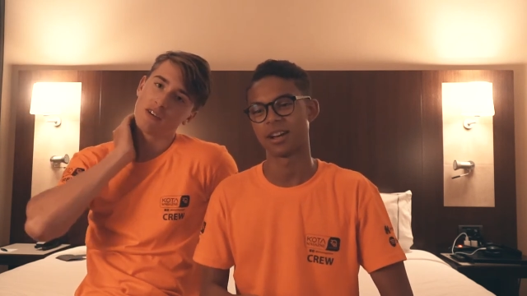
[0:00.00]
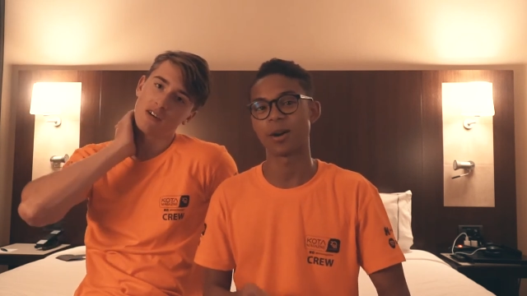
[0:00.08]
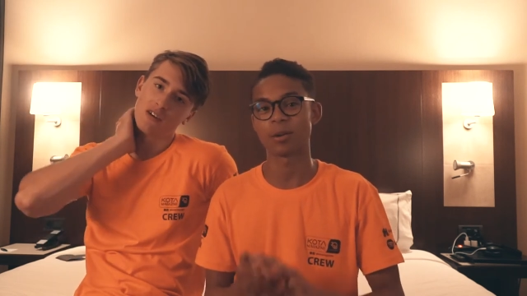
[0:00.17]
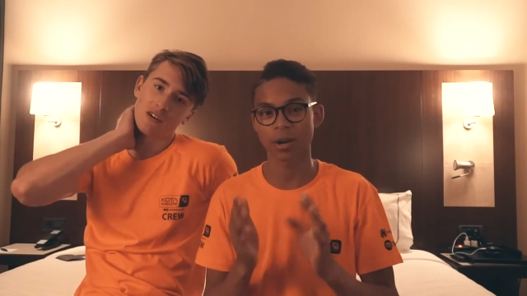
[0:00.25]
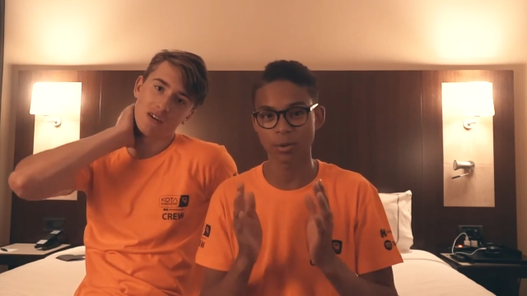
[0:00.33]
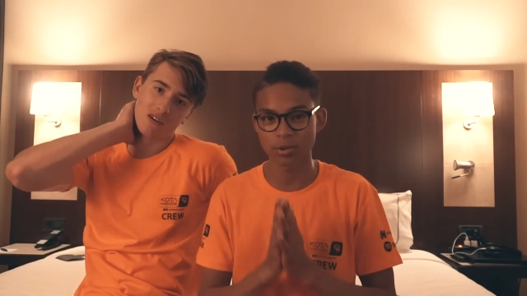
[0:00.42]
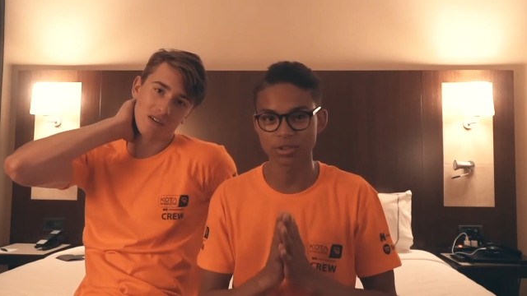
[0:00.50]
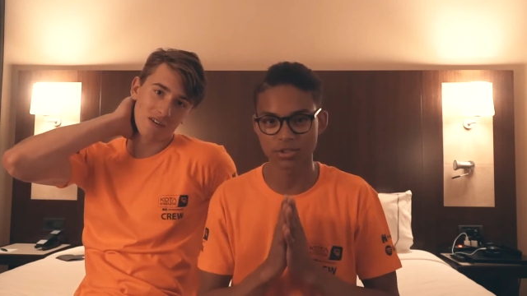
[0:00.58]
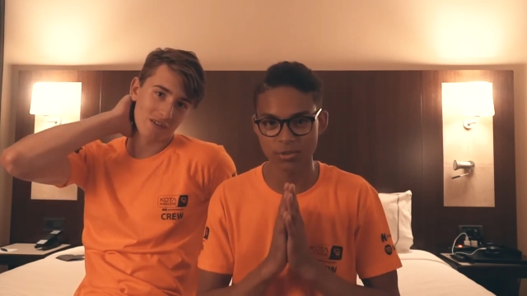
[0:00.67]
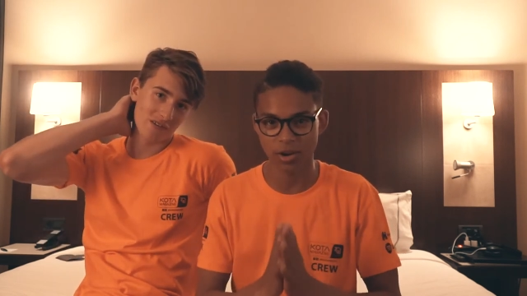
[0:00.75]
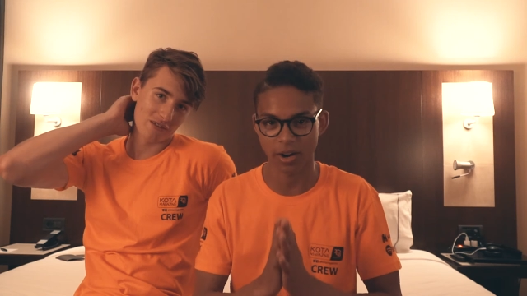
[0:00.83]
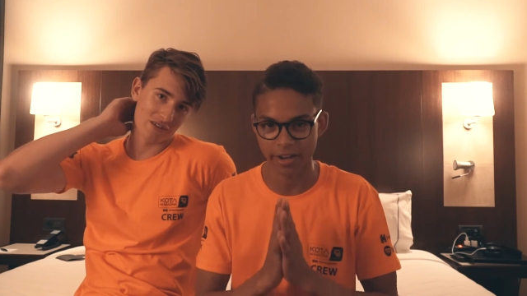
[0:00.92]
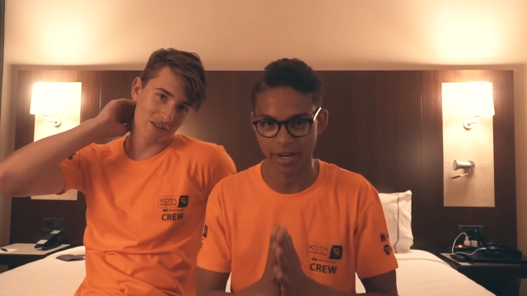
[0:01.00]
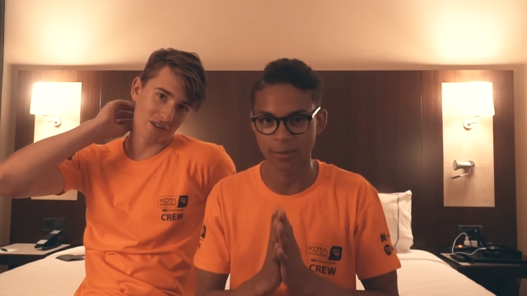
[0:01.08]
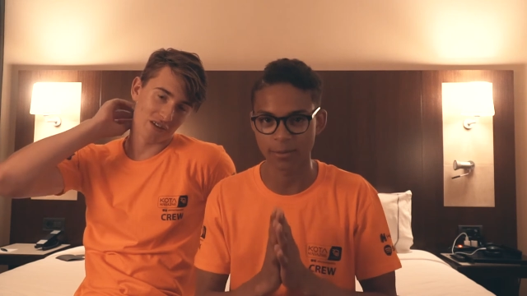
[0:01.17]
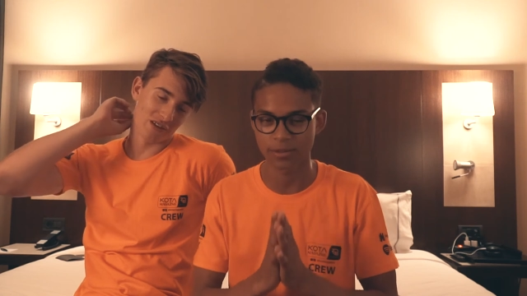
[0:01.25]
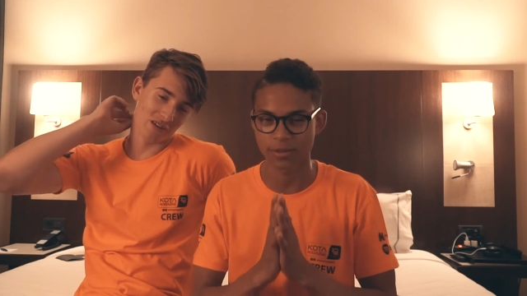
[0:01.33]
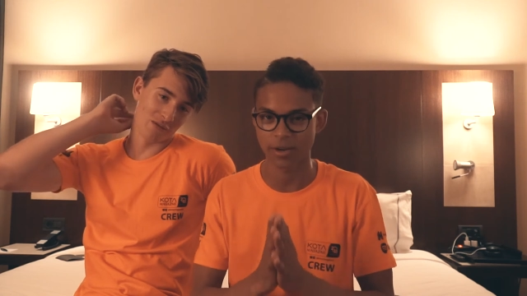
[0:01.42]
Speaker 1: I'll, I will try. I
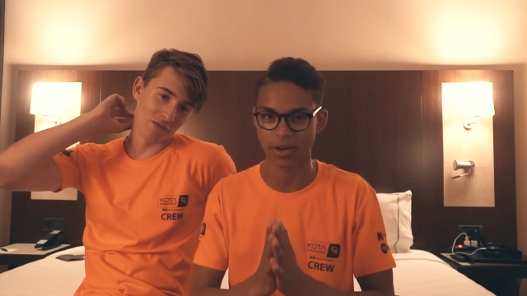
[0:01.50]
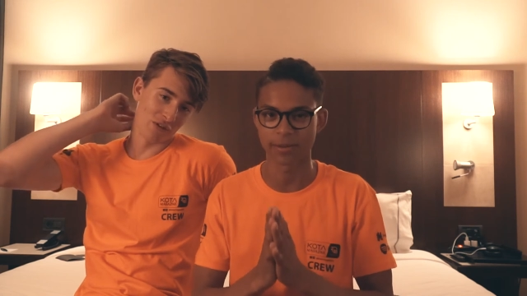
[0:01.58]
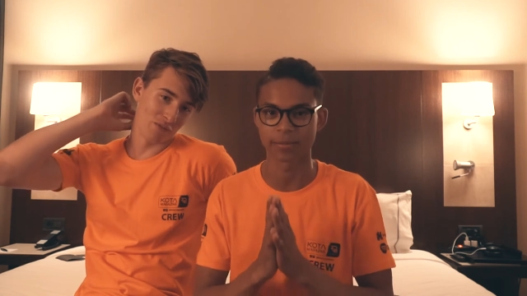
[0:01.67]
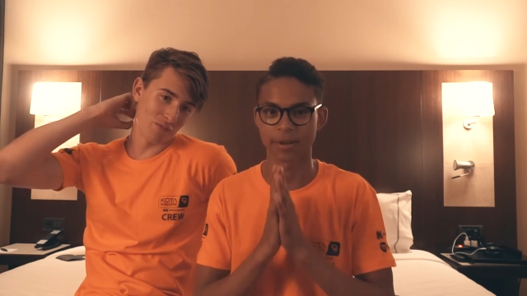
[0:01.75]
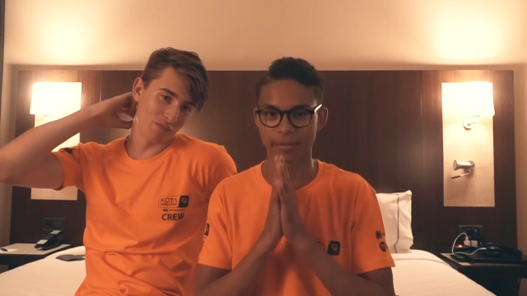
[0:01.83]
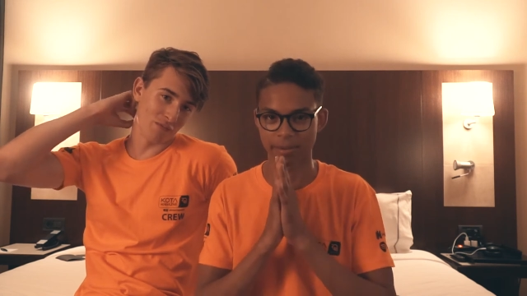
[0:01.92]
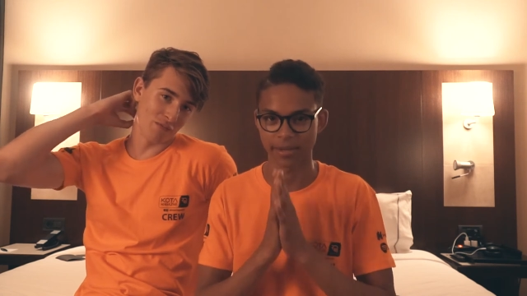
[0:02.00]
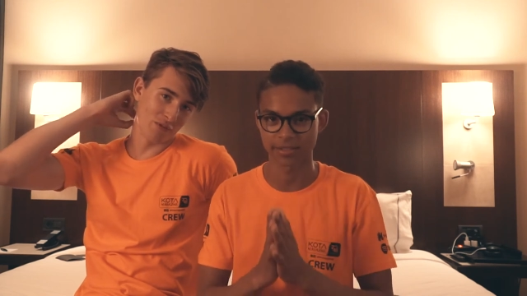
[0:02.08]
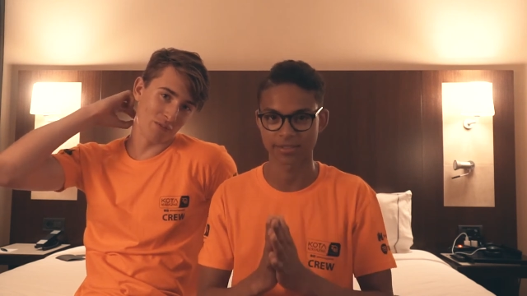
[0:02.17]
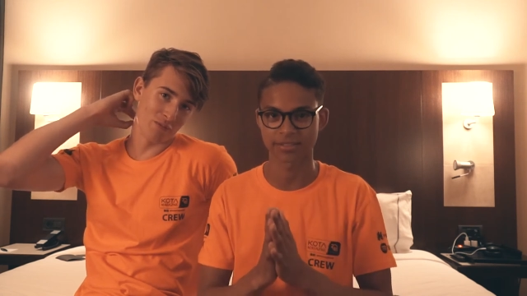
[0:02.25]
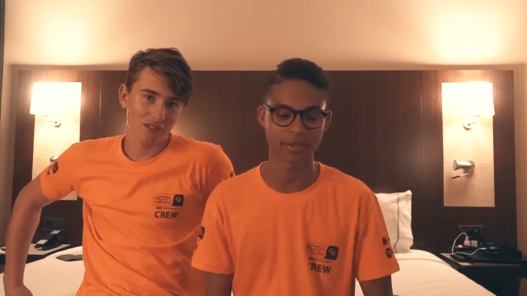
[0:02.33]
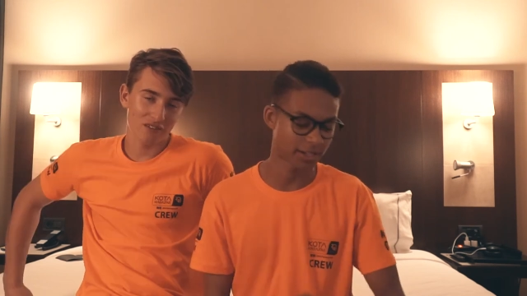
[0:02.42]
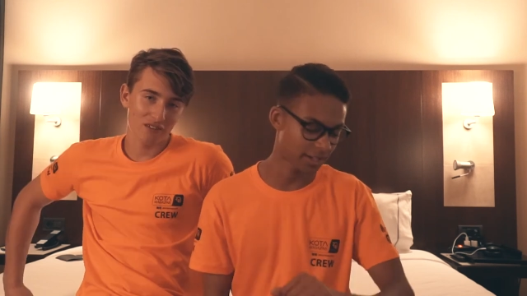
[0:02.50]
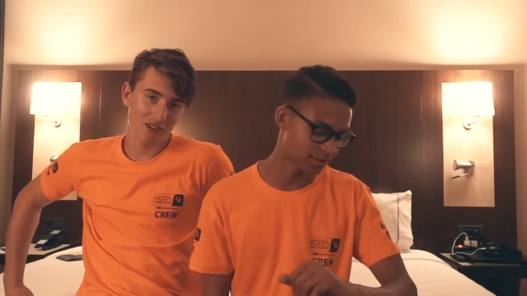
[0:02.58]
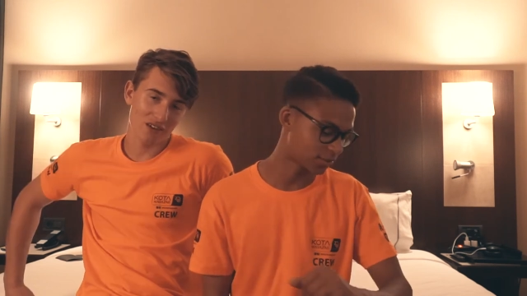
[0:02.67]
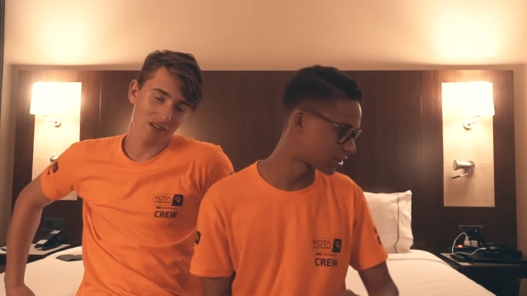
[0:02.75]
will try my best. And like yeah.